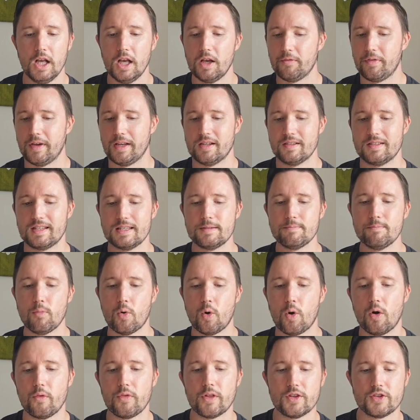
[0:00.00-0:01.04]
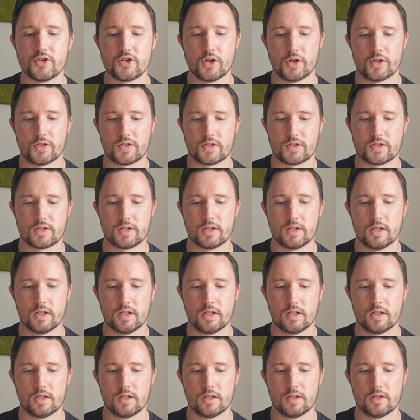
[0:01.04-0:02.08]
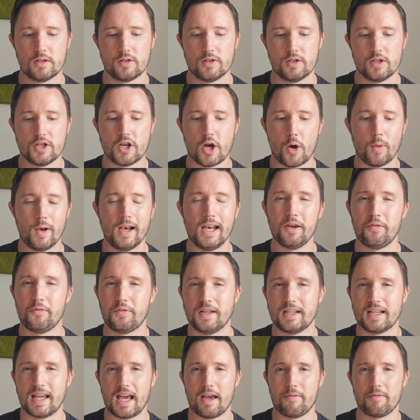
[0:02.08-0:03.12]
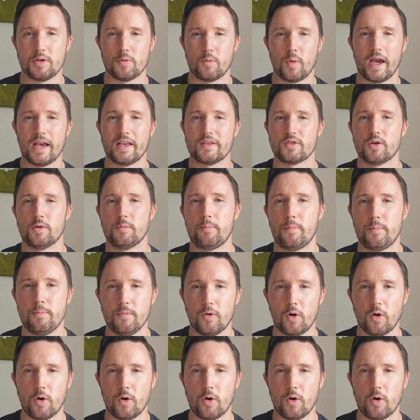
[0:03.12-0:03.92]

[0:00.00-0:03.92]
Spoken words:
fitness is more than just, you know, lifting heavy weights or